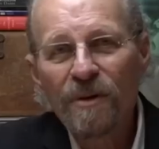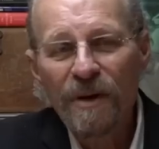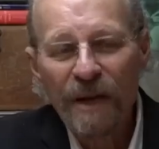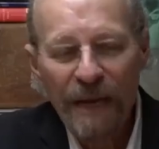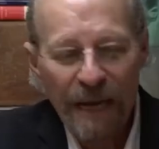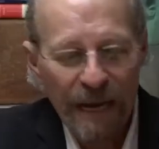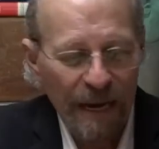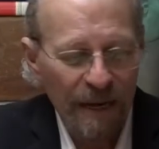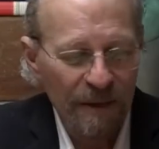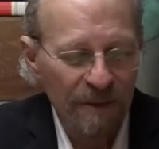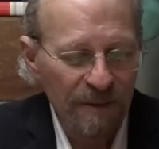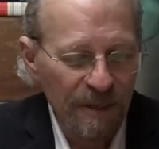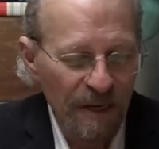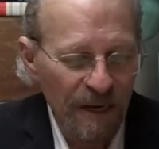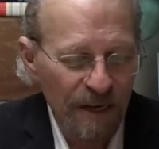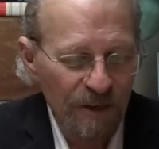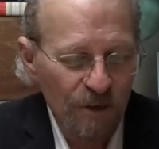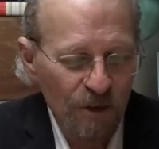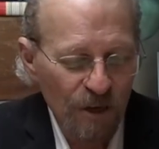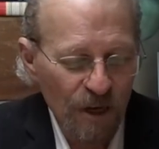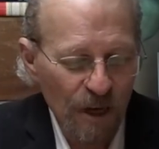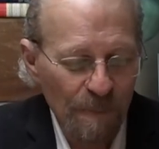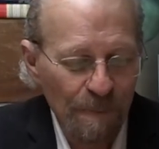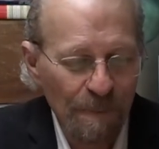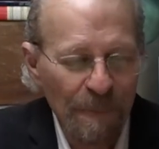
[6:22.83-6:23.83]
And
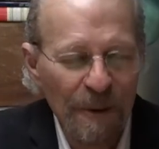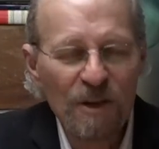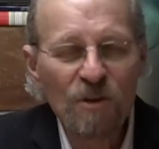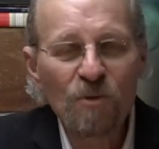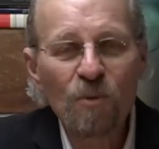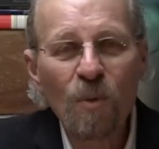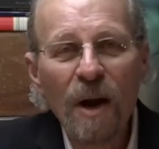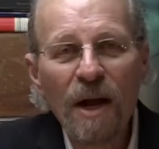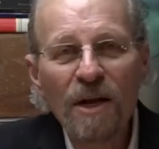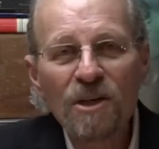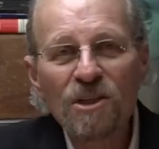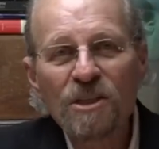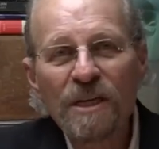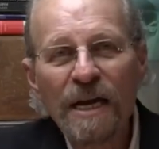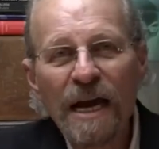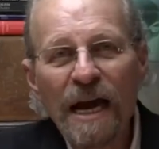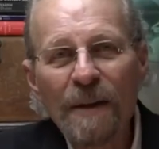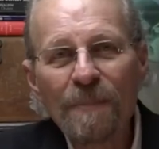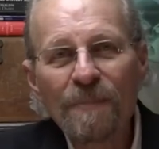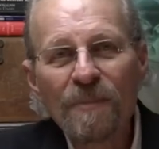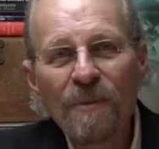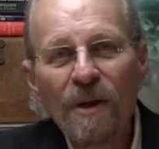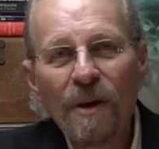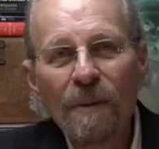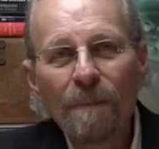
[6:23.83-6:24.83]
you can binge watch
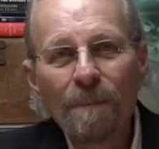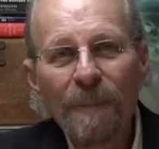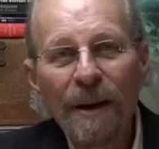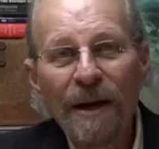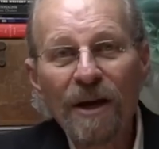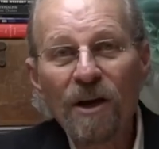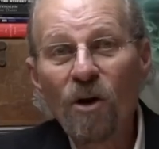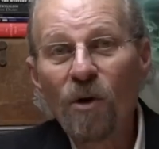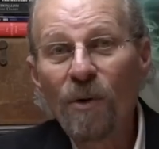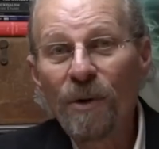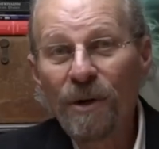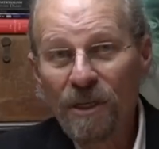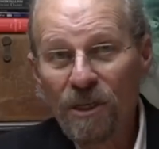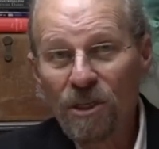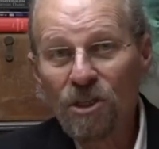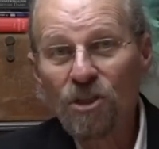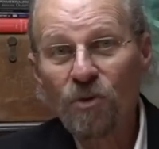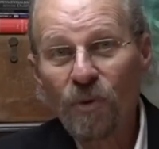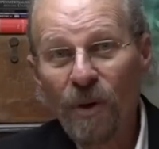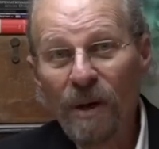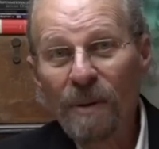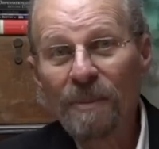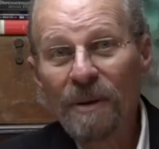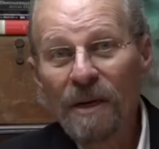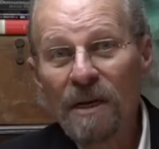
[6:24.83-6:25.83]
that by going to
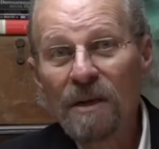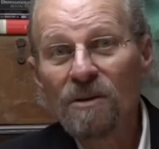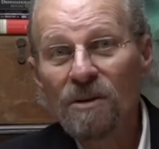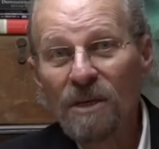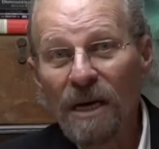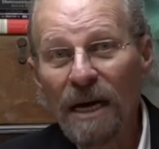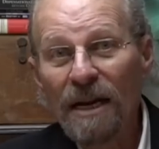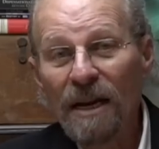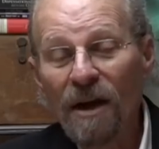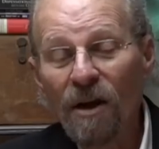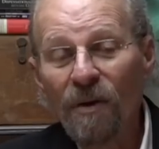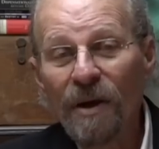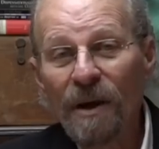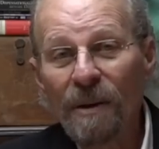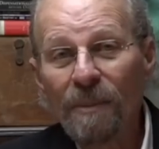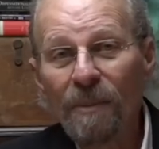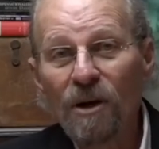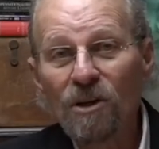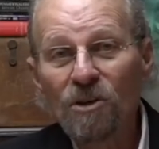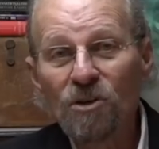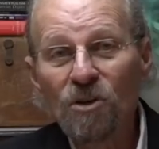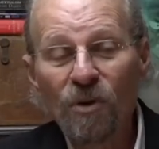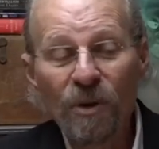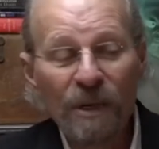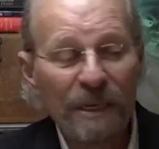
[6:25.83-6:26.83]

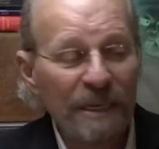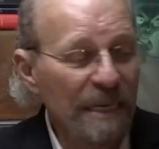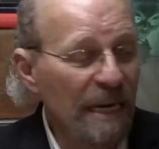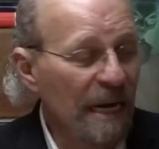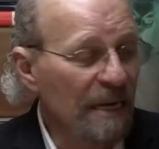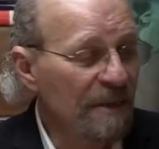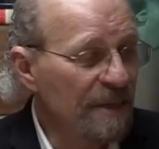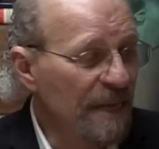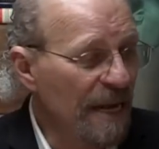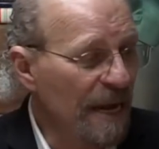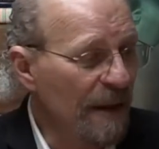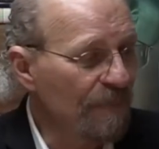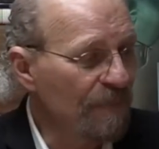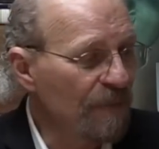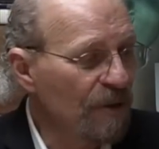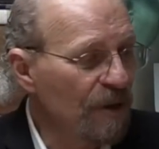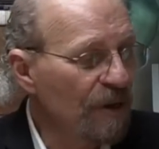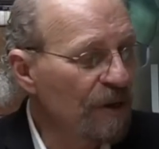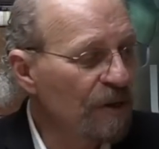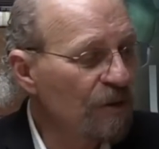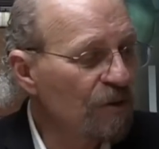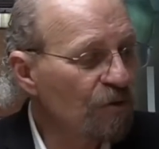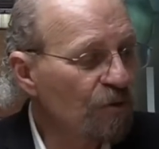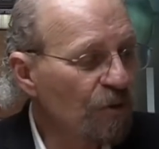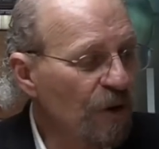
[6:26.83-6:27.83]
streaming.lamarzulli.net,
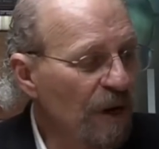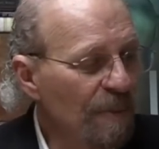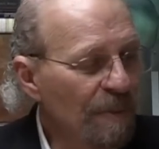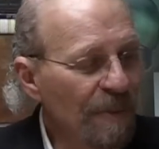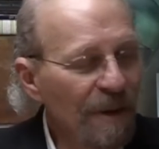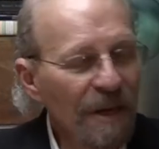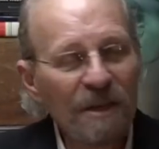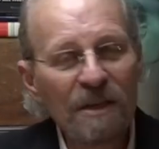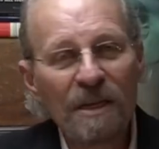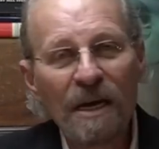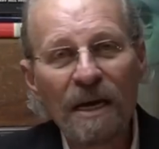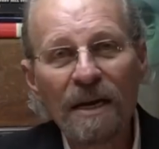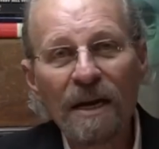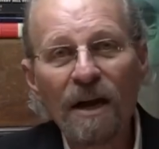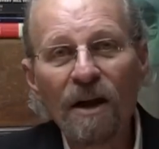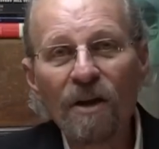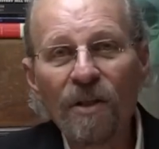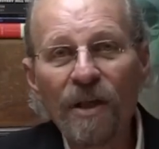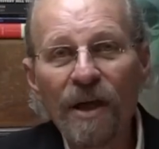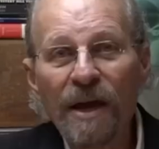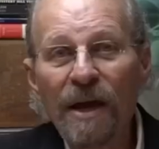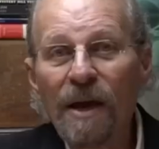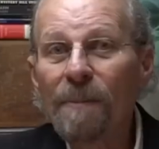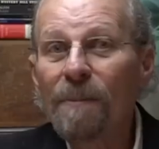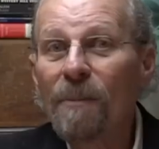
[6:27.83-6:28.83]

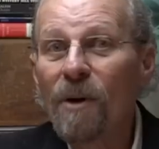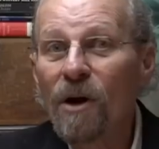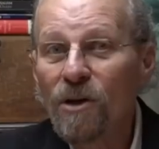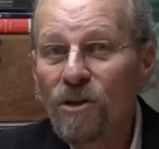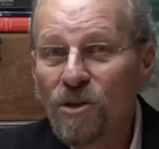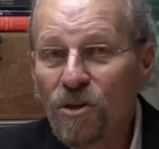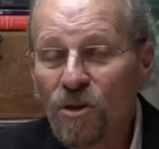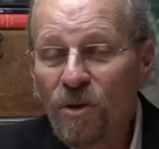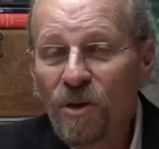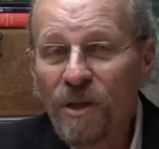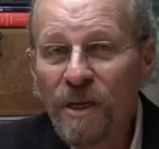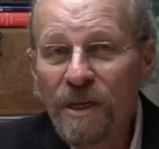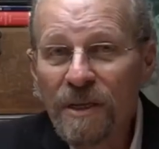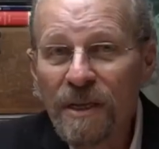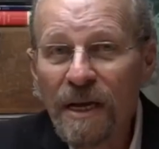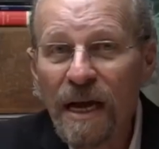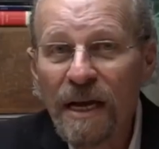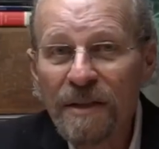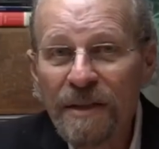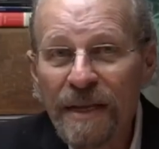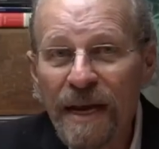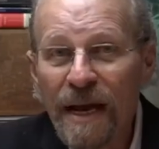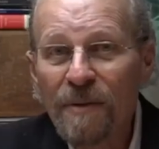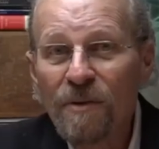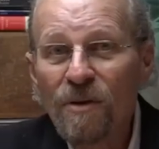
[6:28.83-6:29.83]

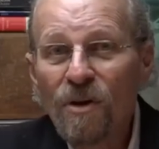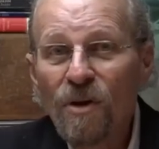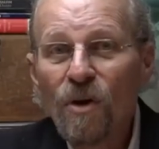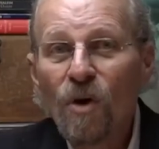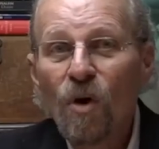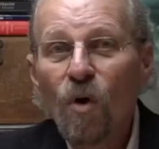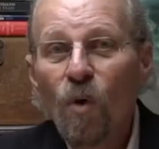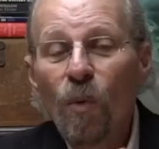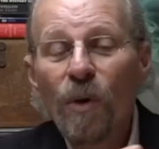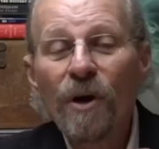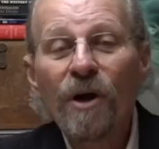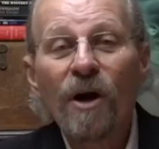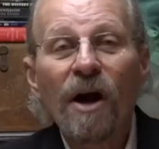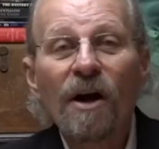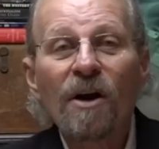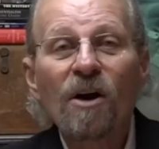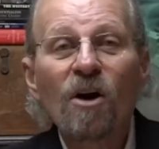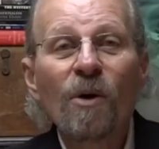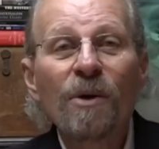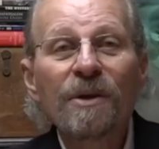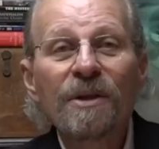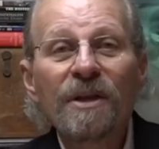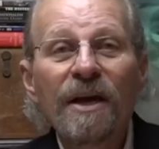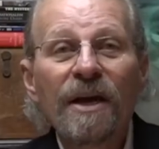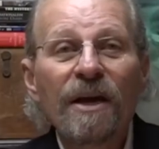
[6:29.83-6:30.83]
streaming.lamarzulli.net. We are
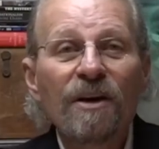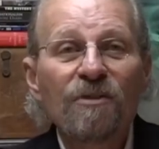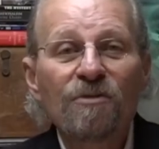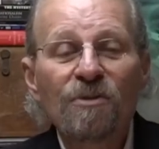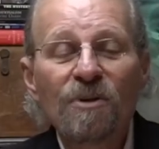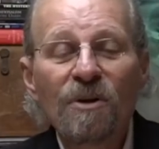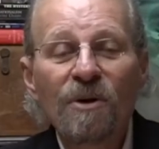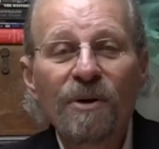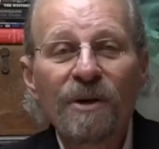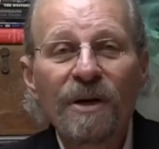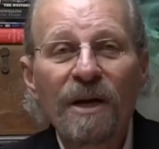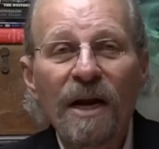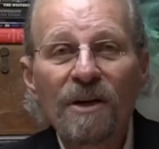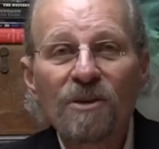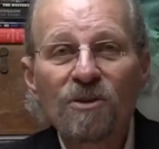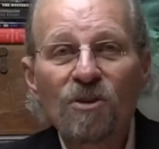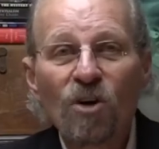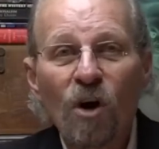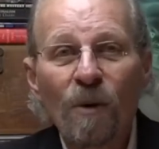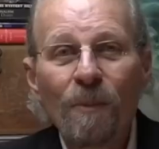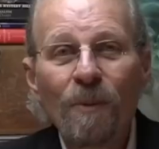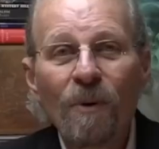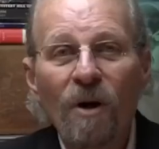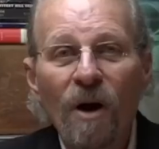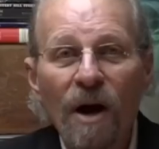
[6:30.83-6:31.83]
going to Israel in
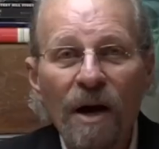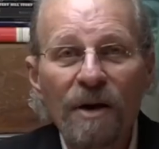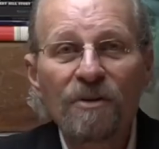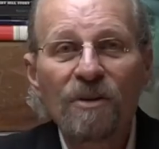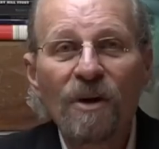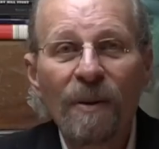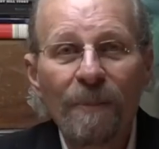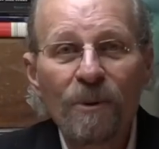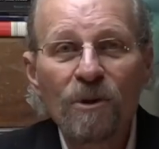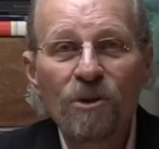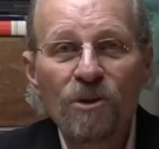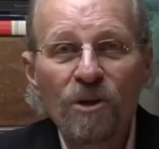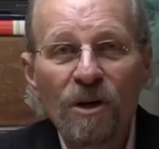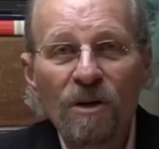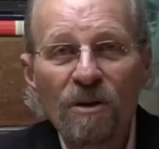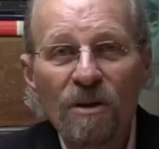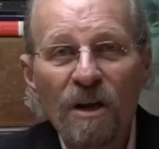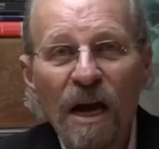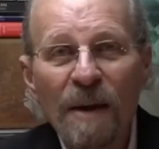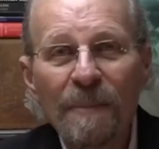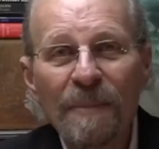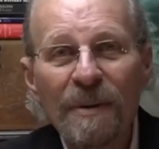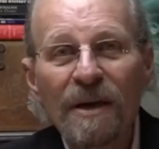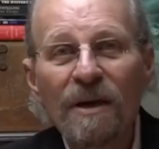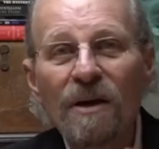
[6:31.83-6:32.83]
October. Our numbers are
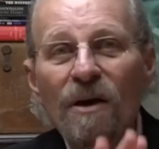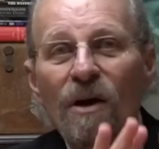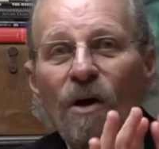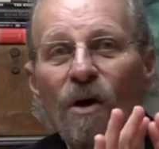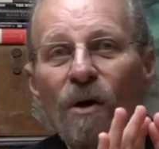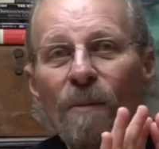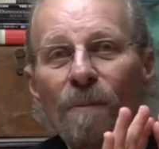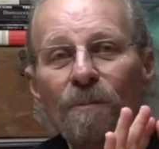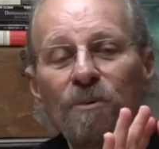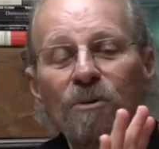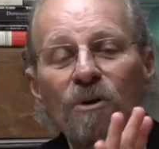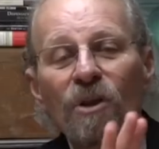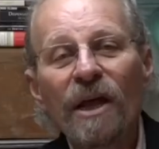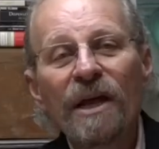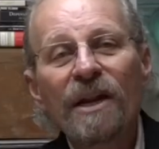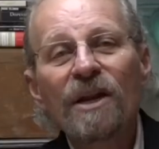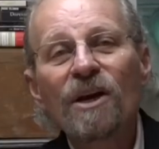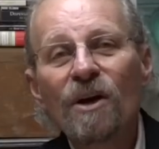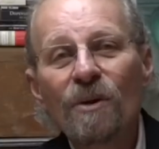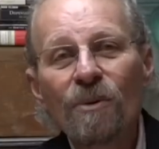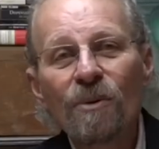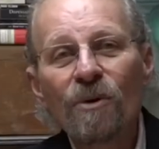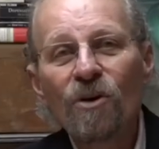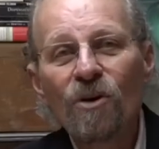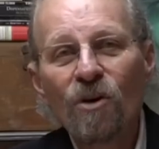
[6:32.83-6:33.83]
climbing. Plenty
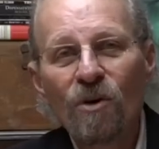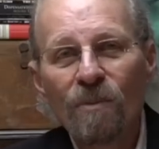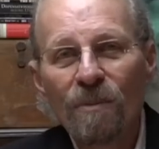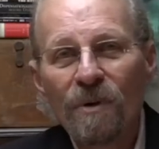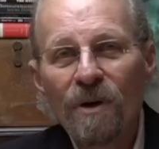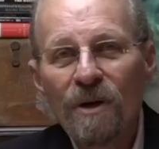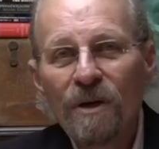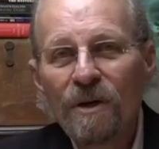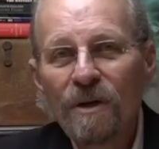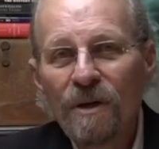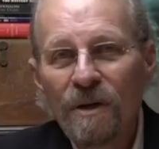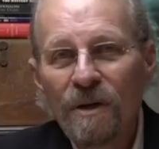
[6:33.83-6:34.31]
of room.